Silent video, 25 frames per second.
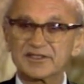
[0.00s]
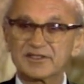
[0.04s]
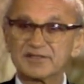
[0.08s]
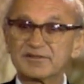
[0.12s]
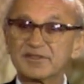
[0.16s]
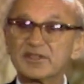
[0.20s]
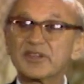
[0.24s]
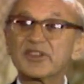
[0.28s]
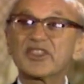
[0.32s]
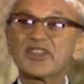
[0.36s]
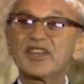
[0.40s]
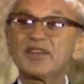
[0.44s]

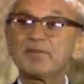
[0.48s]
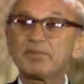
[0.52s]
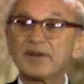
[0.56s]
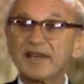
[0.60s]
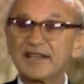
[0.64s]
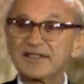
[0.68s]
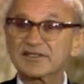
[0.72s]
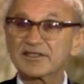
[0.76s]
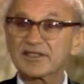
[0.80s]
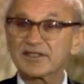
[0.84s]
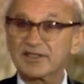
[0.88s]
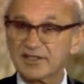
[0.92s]
of the
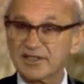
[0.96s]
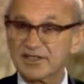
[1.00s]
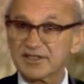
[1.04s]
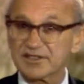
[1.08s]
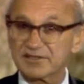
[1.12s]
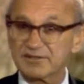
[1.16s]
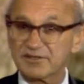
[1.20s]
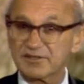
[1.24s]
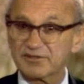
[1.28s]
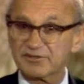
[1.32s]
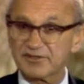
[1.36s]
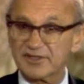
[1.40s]
basic cause
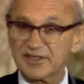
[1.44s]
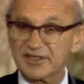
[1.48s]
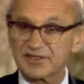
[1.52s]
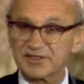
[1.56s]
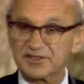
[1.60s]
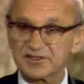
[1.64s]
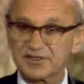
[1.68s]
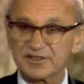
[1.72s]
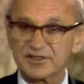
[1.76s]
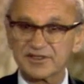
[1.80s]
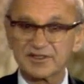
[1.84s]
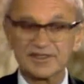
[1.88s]
of
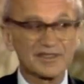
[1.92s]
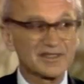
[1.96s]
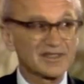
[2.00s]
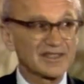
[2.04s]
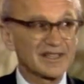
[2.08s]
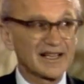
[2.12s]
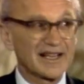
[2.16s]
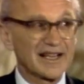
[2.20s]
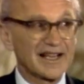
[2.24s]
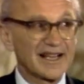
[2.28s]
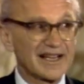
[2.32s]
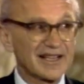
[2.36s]
inflation,
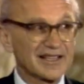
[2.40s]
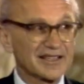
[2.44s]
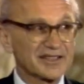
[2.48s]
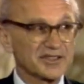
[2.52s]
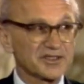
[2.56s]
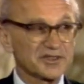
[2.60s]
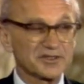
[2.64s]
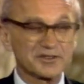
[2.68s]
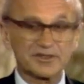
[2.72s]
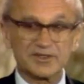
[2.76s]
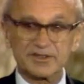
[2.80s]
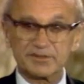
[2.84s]
how can
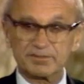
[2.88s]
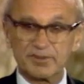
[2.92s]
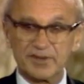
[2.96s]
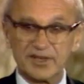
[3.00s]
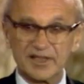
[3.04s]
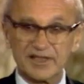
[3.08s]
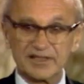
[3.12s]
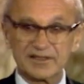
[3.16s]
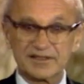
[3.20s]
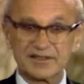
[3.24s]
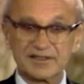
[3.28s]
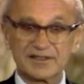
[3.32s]
you
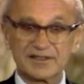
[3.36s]
explain